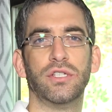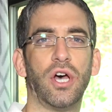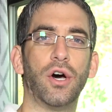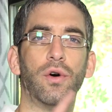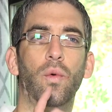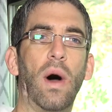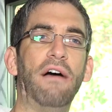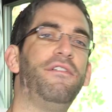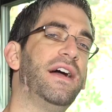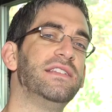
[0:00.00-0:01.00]
So
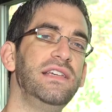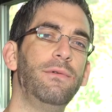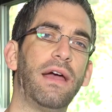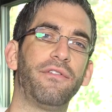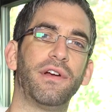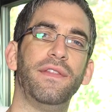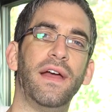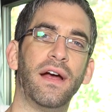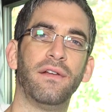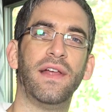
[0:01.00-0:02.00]
Wi-Fi and Z-Wave are in there.